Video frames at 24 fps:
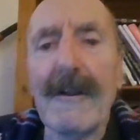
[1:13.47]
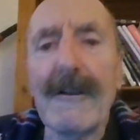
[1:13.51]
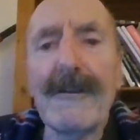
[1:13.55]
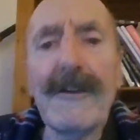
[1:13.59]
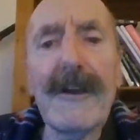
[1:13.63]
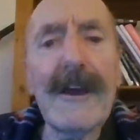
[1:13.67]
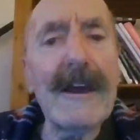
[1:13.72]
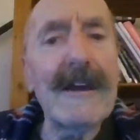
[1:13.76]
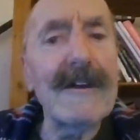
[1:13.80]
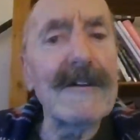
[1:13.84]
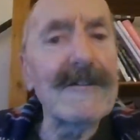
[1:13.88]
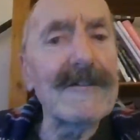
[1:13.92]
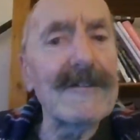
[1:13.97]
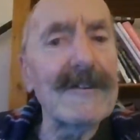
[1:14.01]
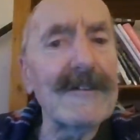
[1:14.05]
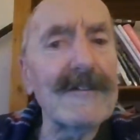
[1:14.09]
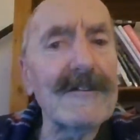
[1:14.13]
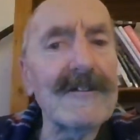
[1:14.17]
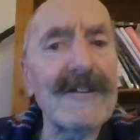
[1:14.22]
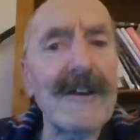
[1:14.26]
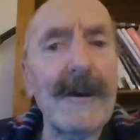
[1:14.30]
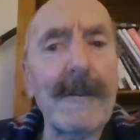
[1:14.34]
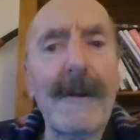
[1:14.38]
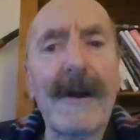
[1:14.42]
This
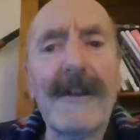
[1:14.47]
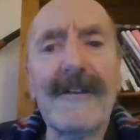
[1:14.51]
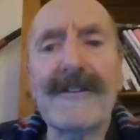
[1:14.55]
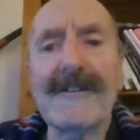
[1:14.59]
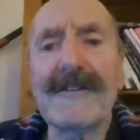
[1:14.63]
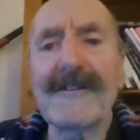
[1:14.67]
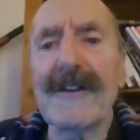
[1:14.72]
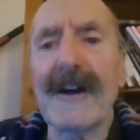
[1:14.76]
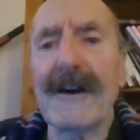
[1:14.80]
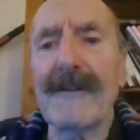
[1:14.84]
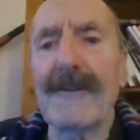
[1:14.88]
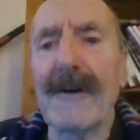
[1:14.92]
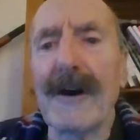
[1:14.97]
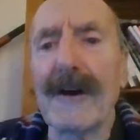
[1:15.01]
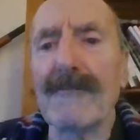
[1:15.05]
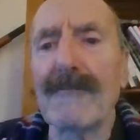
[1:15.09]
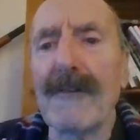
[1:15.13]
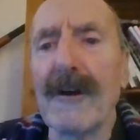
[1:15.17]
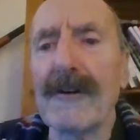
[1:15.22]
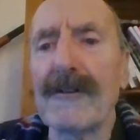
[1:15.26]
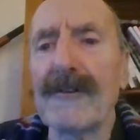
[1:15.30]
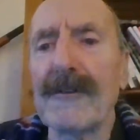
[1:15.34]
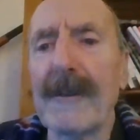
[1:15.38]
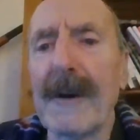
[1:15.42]
and some other stuff I
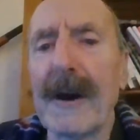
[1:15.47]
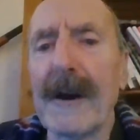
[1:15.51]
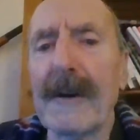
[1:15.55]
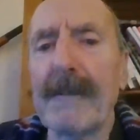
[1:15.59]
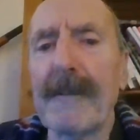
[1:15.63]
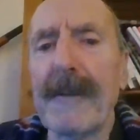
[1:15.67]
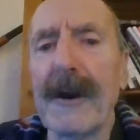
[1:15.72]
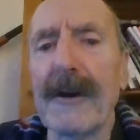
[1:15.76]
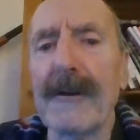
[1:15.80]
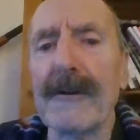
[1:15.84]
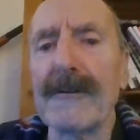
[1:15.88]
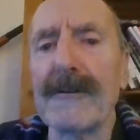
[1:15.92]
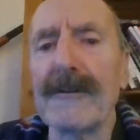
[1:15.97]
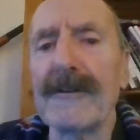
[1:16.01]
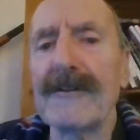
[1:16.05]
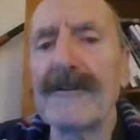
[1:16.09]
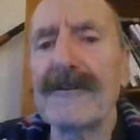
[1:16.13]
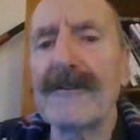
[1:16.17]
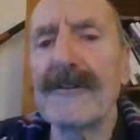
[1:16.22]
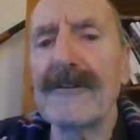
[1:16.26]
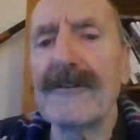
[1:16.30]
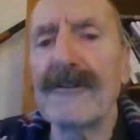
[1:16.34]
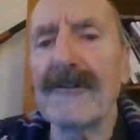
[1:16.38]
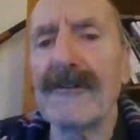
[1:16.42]
wrote about
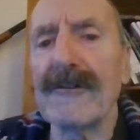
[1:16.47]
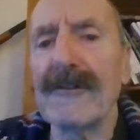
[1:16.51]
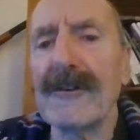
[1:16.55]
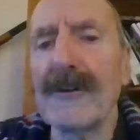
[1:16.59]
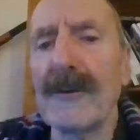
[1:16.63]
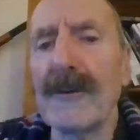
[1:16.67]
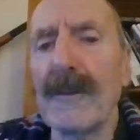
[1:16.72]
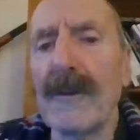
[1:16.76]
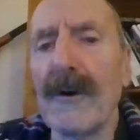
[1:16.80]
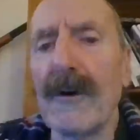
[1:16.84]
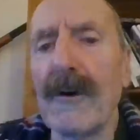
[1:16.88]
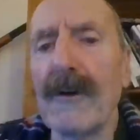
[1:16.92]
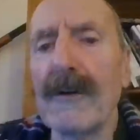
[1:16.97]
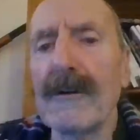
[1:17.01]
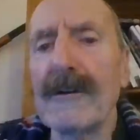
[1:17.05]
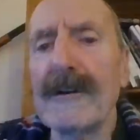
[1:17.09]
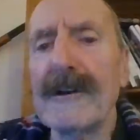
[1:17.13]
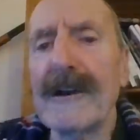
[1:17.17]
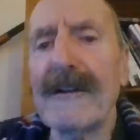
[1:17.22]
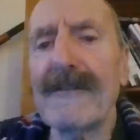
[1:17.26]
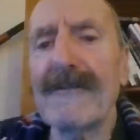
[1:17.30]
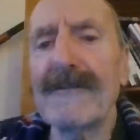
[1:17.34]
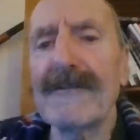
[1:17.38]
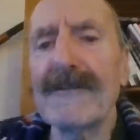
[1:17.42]
Poland during the war
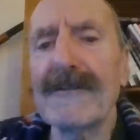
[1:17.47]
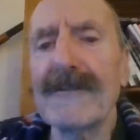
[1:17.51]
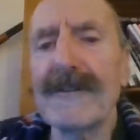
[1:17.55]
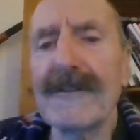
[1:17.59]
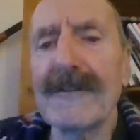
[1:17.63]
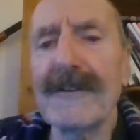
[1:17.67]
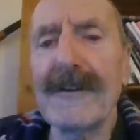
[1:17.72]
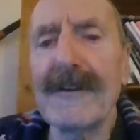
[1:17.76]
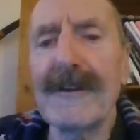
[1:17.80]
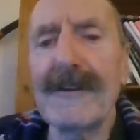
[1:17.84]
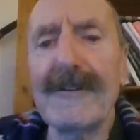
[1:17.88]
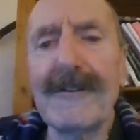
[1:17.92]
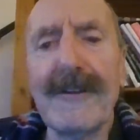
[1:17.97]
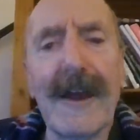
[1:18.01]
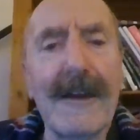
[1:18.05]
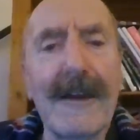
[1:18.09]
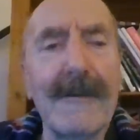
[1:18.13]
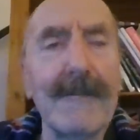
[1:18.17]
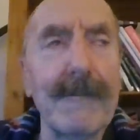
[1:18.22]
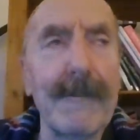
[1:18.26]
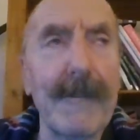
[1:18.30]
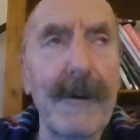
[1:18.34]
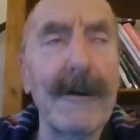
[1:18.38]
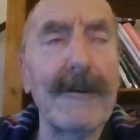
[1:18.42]
led to the
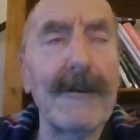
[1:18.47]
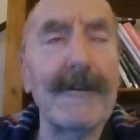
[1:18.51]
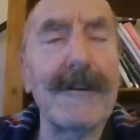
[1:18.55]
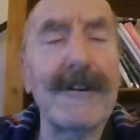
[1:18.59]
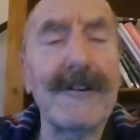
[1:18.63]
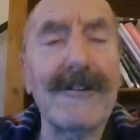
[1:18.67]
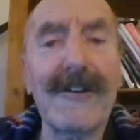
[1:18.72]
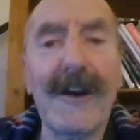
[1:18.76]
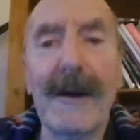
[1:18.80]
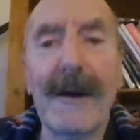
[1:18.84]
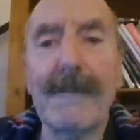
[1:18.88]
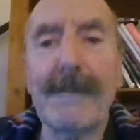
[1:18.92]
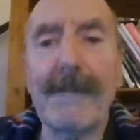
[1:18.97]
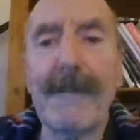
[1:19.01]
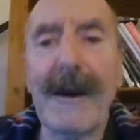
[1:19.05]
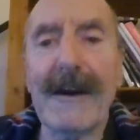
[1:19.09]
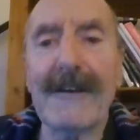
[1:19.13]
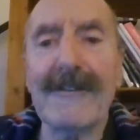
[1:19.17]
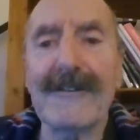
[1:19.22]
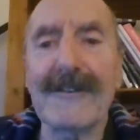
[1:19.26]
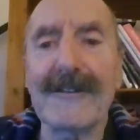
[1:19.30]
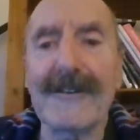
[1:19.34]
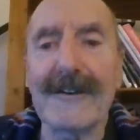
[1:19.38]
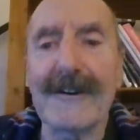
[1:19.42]
then Polish
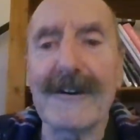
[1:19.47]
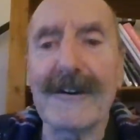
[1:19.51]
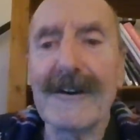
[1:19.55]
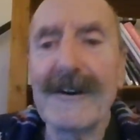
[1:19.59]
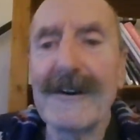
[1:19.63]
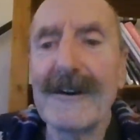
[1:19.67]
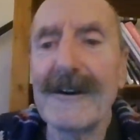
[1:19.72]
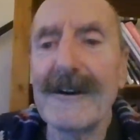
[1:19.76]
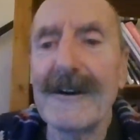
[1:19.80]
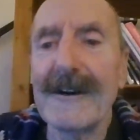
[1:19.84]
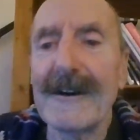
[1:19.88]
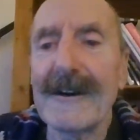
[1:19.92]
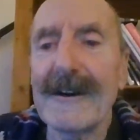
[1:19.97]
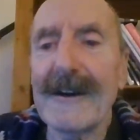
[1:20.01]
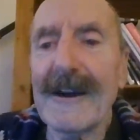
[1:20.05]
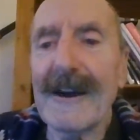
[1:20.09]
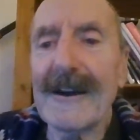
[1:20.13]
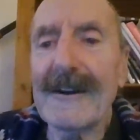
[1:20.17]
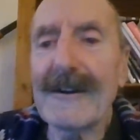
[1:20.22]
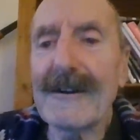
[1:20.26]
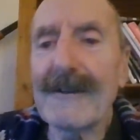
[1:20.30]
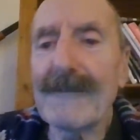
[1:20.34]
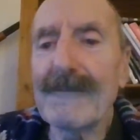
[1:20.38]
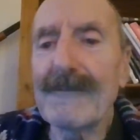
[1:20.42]
ambassador
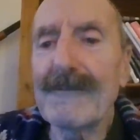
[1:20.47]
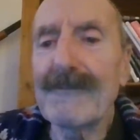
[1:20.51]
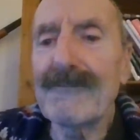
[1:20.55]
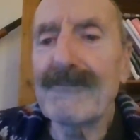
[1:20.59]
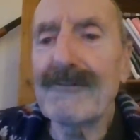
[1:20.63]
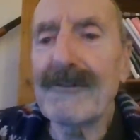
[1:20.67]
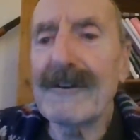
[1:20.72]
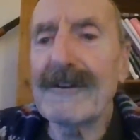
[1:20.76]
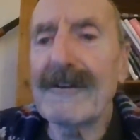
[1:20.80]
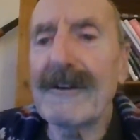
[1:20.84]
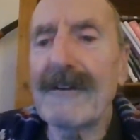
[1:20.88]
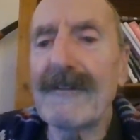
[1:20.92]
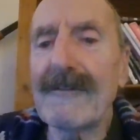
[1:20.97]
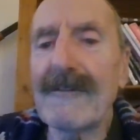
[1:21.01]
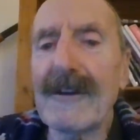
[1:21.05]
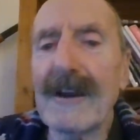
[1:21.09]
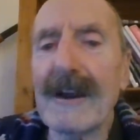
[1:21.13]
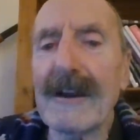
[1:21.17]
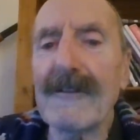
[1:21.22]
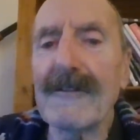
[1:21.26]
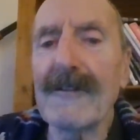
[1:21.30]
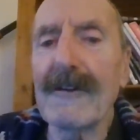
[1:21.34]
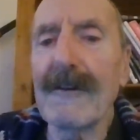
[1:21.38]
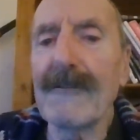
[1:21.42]
getting pretty
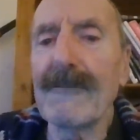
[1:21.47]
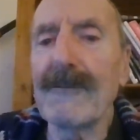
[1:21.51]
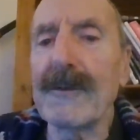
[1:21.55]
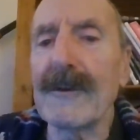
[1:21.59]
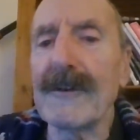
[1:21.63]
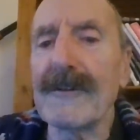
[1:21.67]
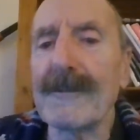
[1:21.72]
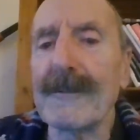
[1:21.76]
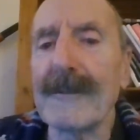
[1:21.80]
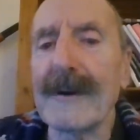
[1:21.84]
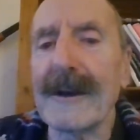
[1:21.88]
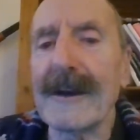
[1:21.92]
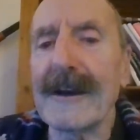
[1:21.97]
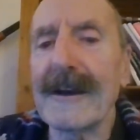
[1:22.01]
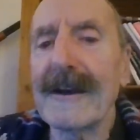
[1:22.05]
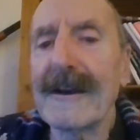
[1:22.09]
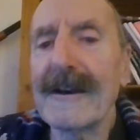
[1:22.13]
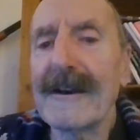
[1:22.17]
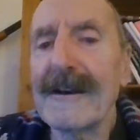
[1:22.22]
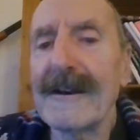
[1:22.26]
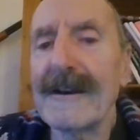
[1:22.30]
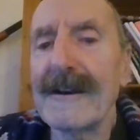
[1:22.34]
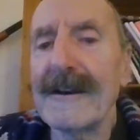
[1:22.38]
ticked off with me.